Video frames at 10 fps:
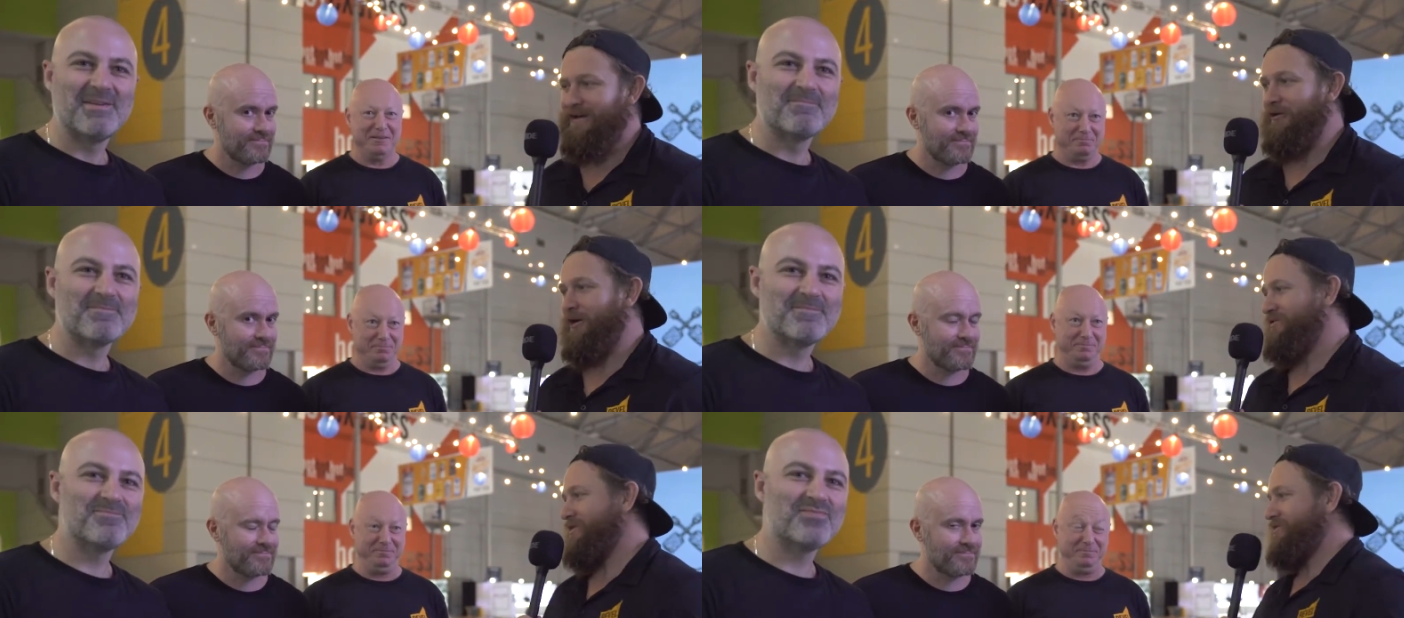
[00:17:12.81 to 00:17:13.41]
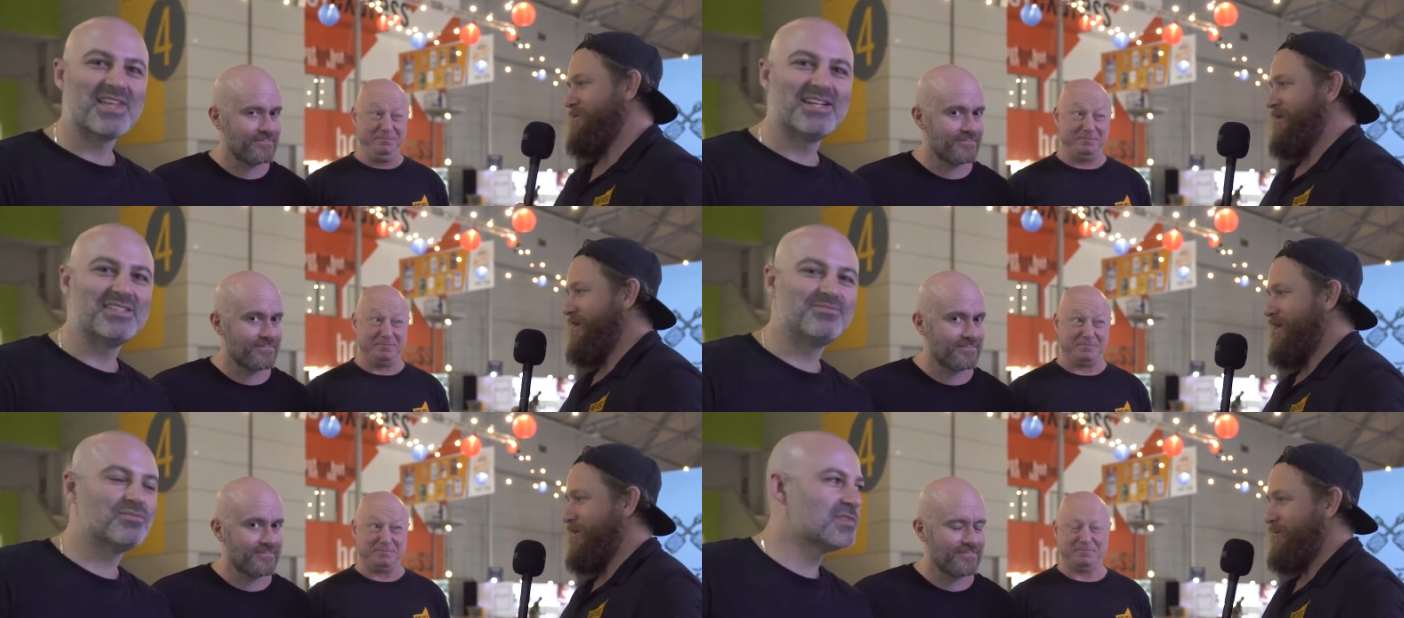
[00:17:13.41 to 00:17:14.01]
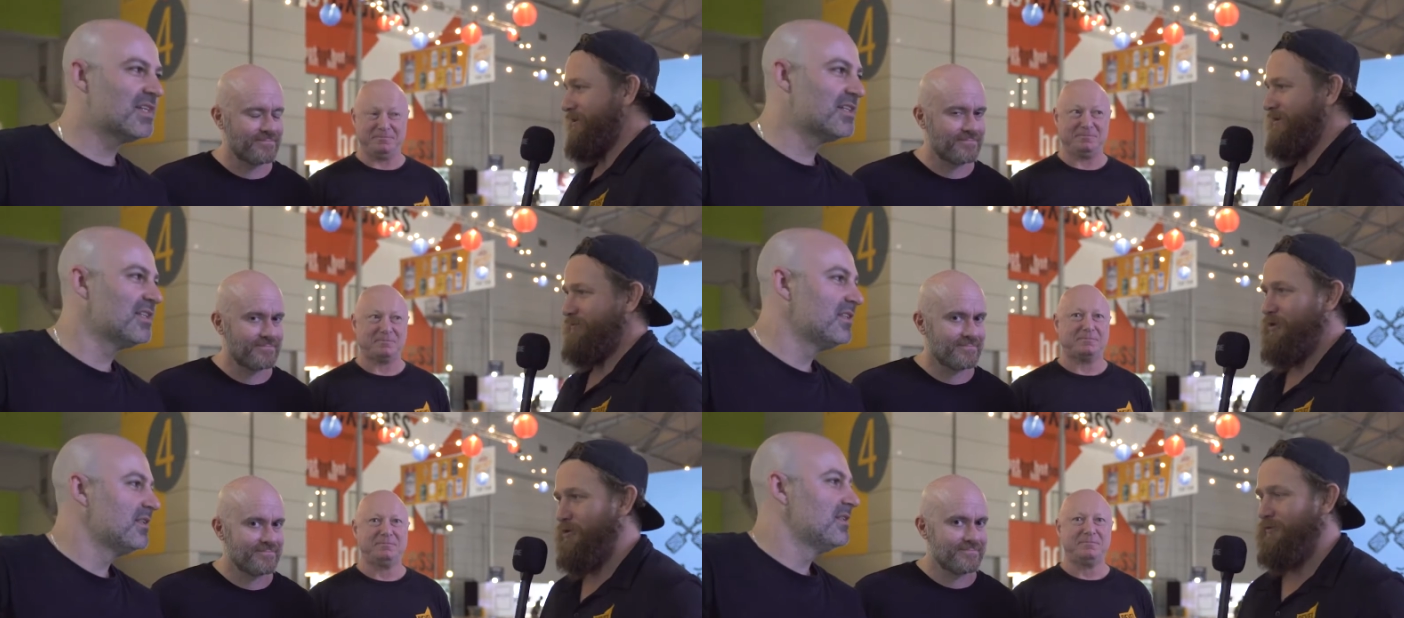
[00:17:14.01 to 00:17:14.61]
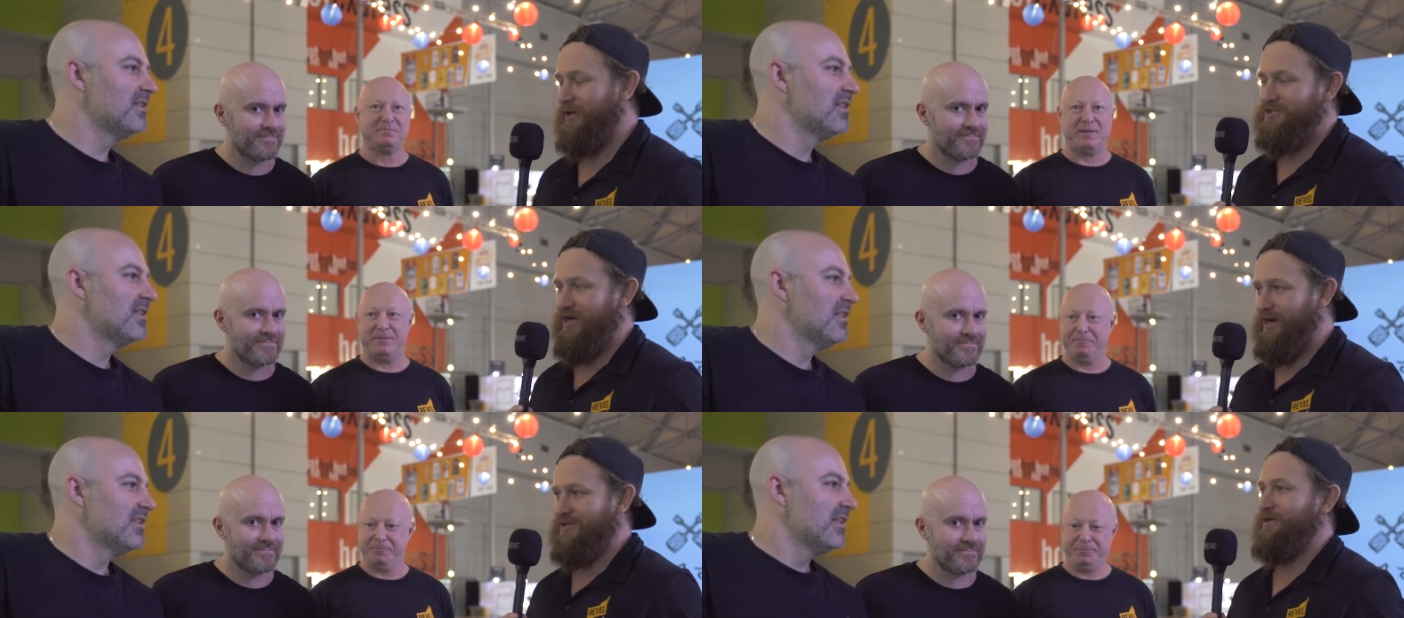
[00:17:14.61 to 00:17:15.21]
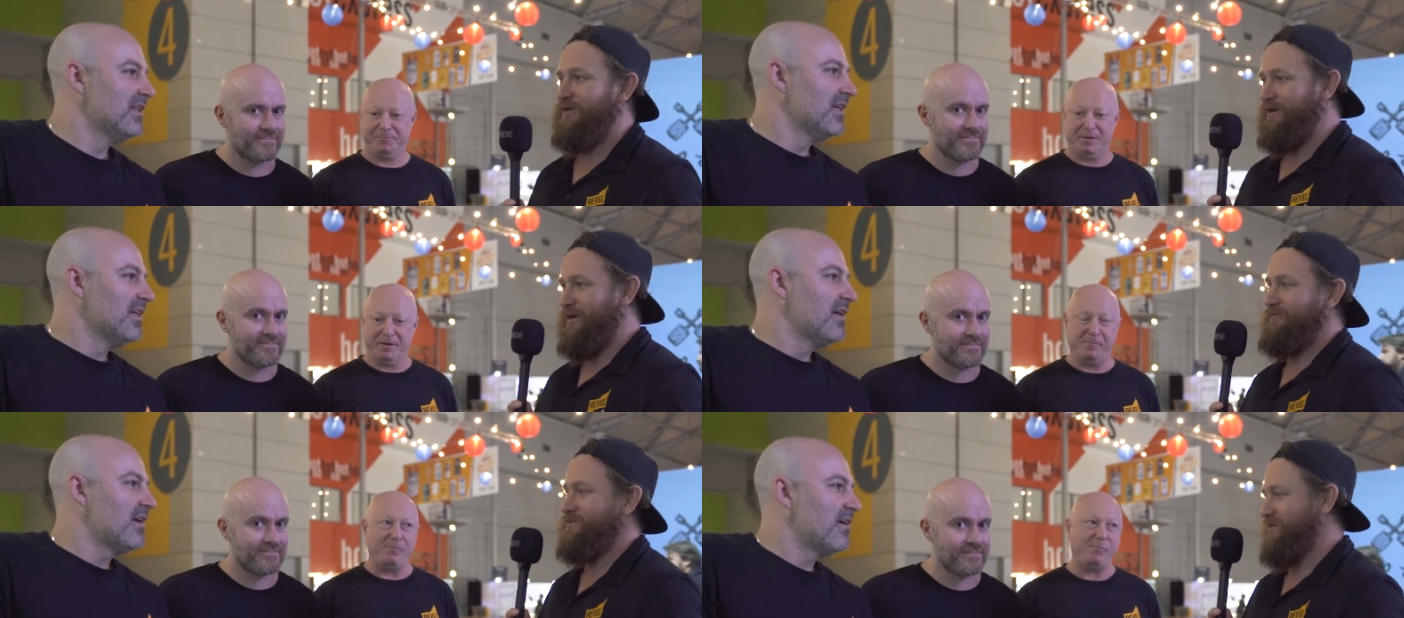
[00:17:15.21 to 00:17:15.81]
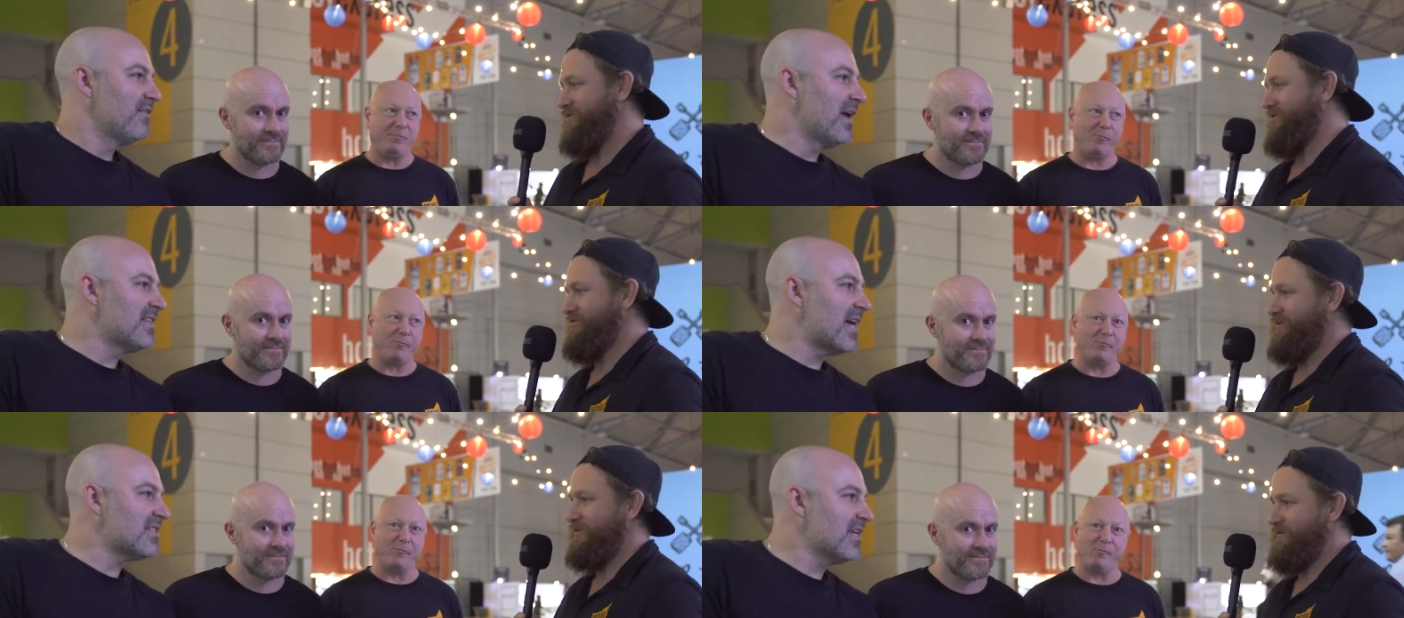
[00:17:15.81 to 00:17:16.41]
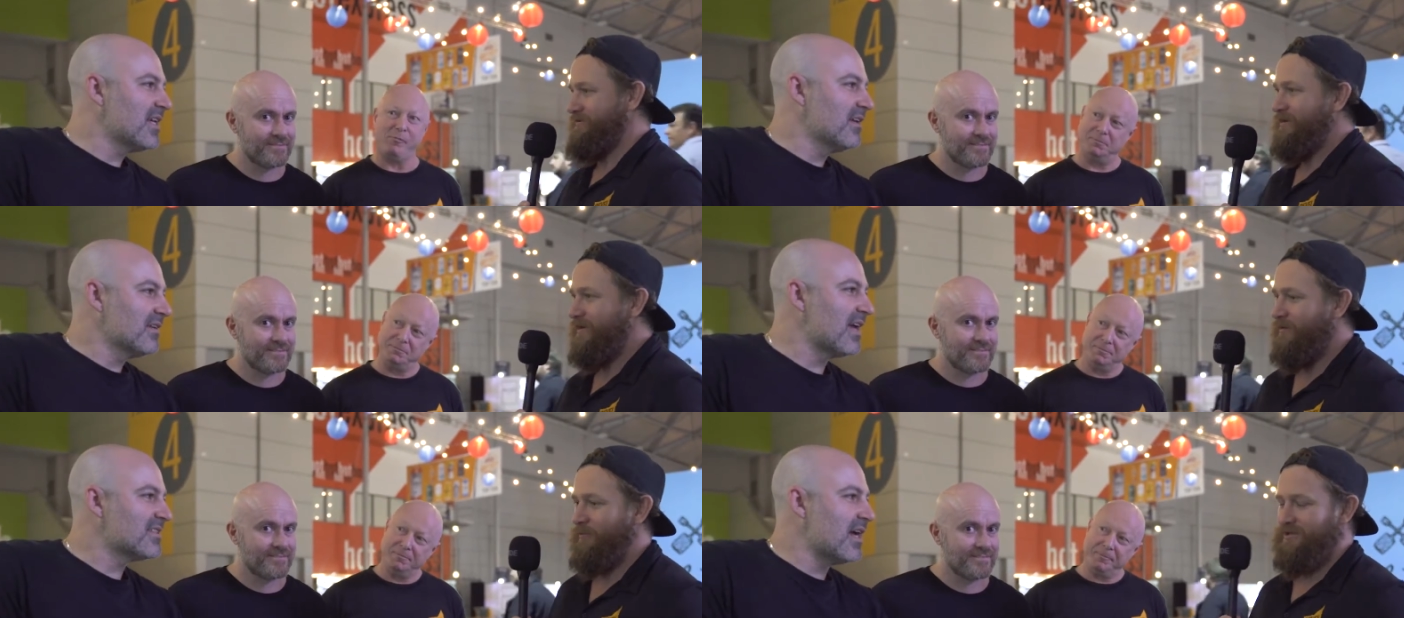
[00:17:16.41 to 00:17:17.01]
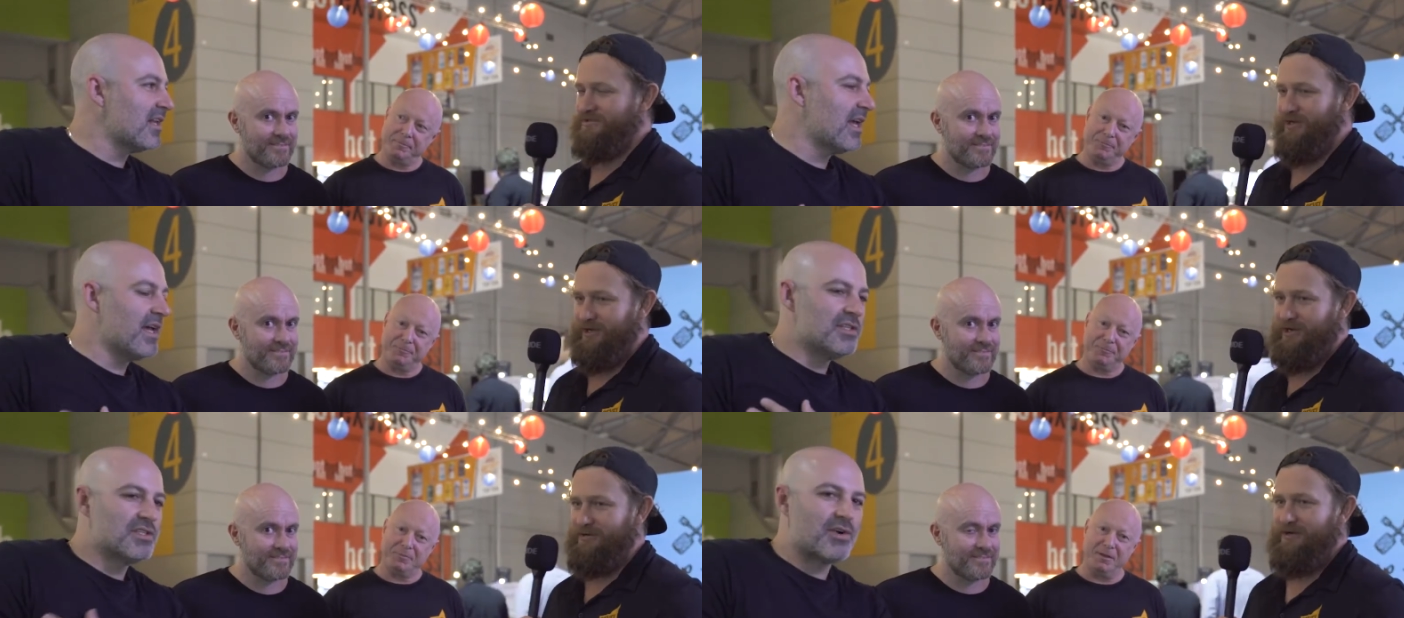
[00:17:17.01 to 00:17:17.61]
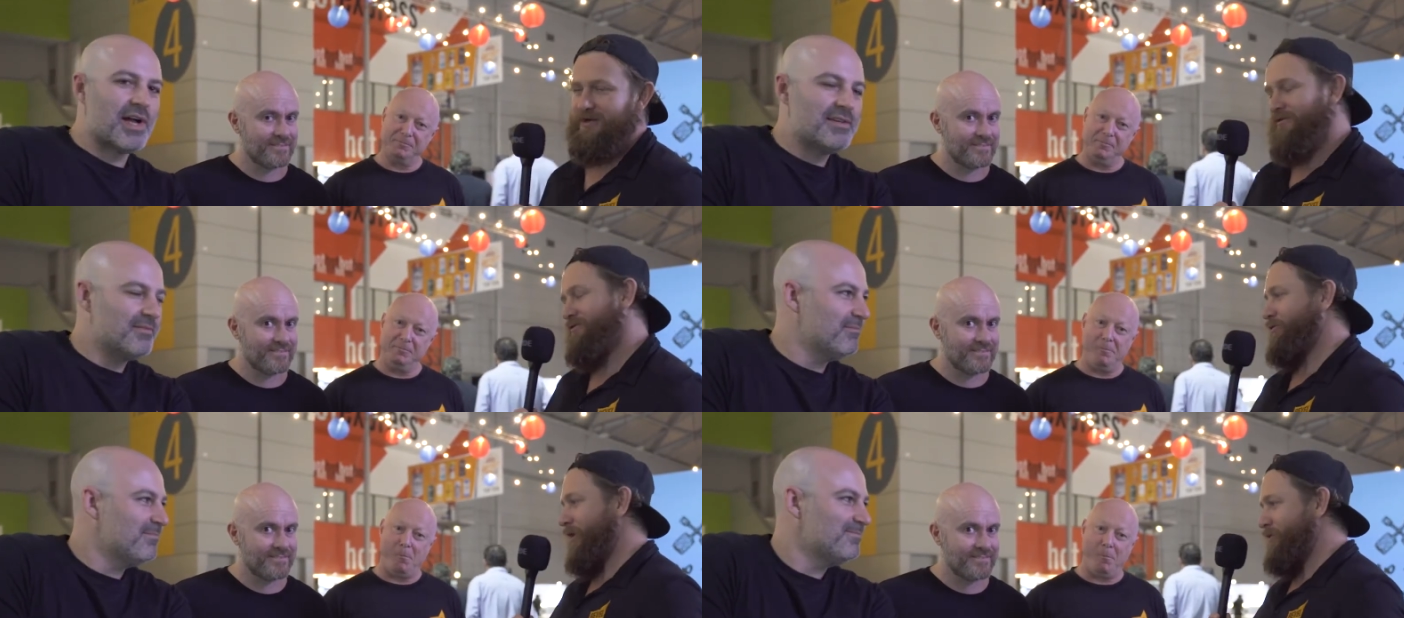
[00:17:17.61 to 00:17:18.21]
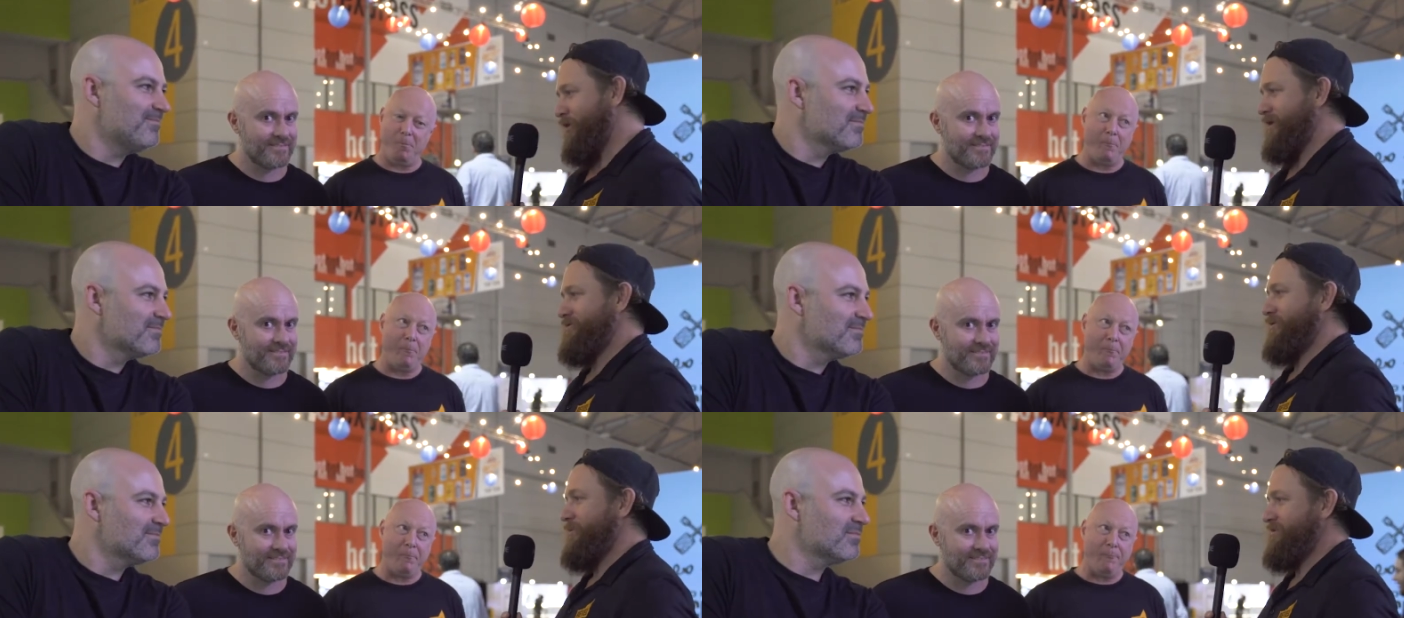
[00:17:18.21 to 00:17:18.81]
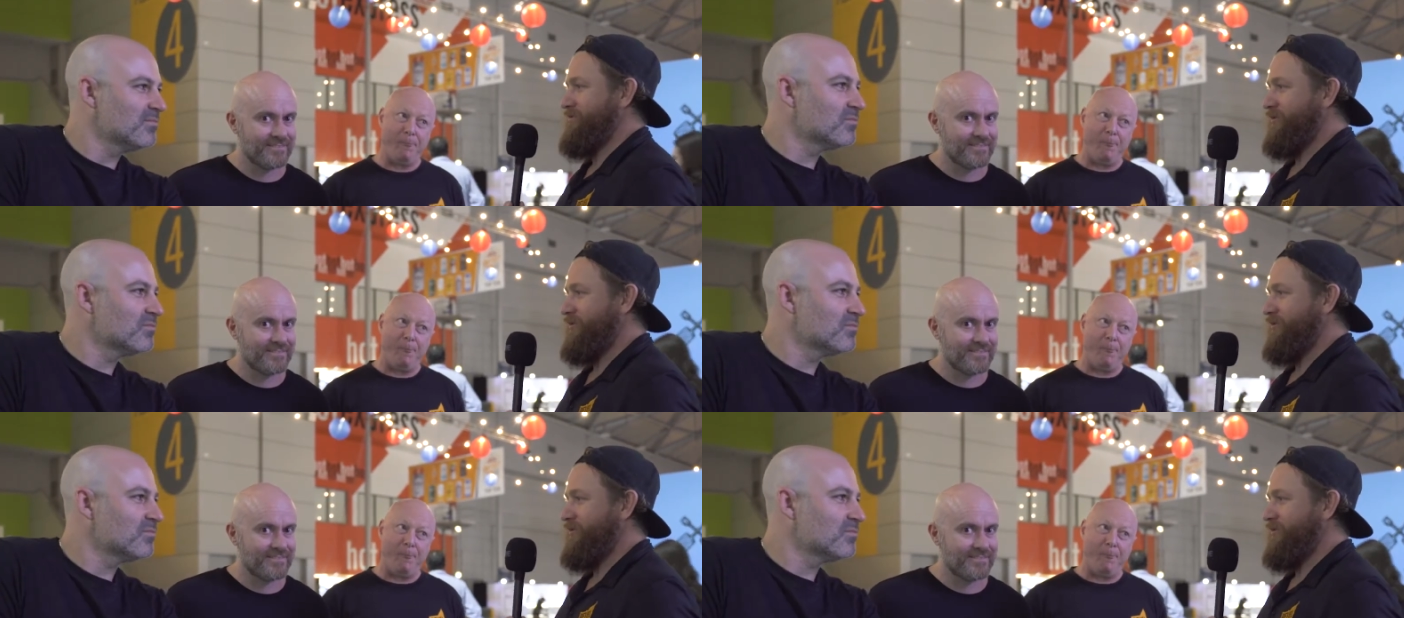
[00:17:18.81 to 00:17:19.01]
Speaker 1: all right, gentlemen, how are we? We're all recharged, ready to go for session two. We just need three words from each of